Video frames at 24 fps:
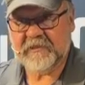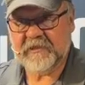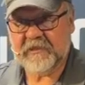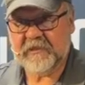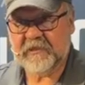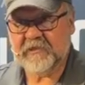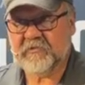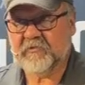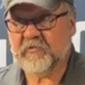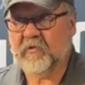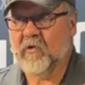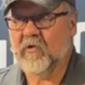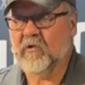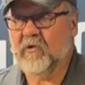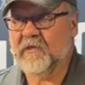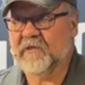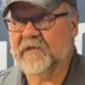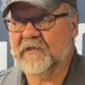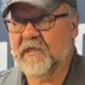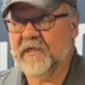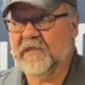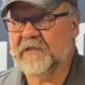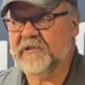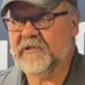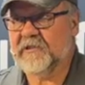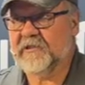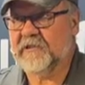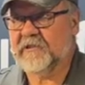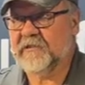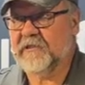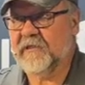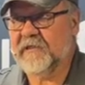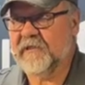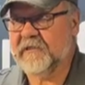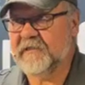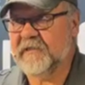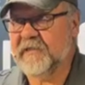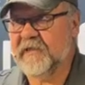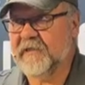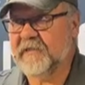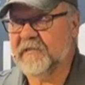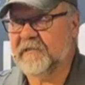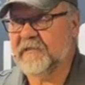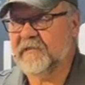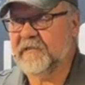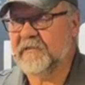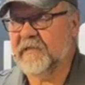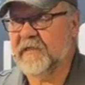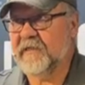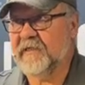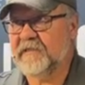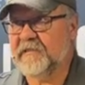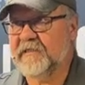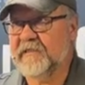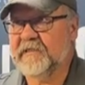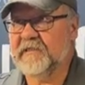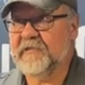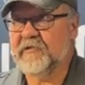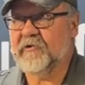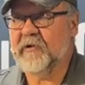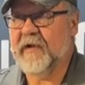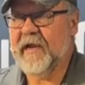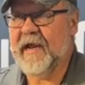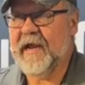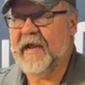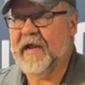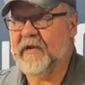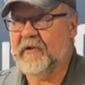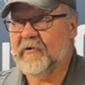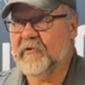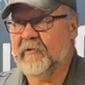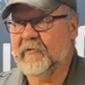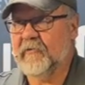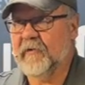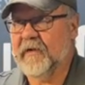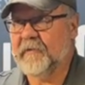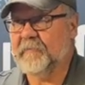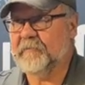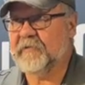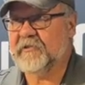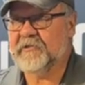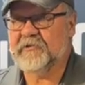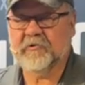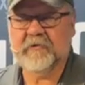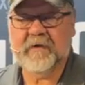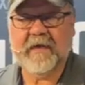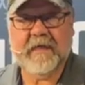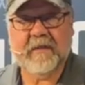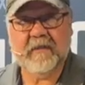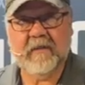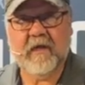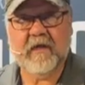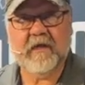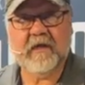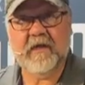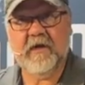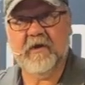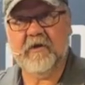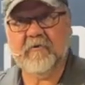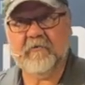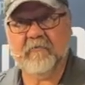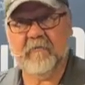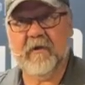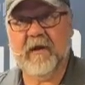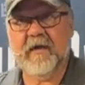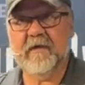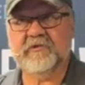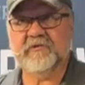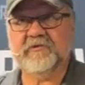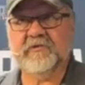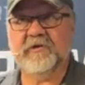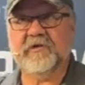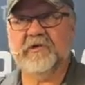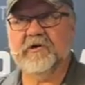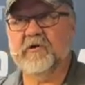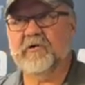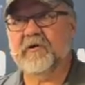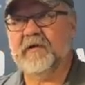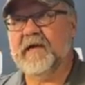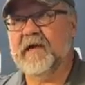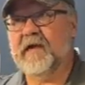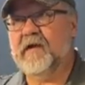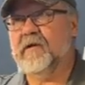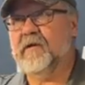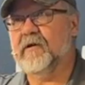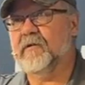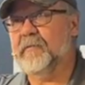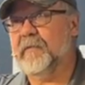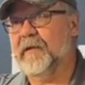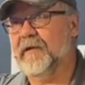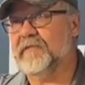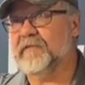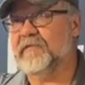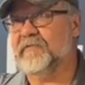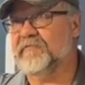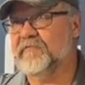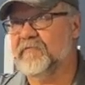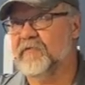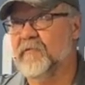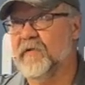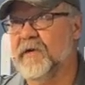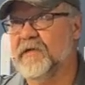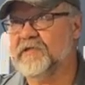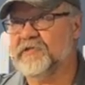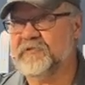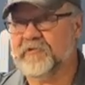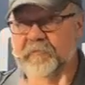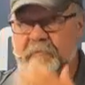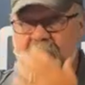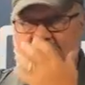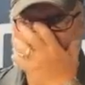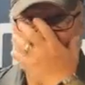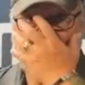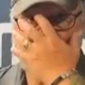it is to control. It's easier to handle, right? But you're not lugging it around, so you don't care about the few extra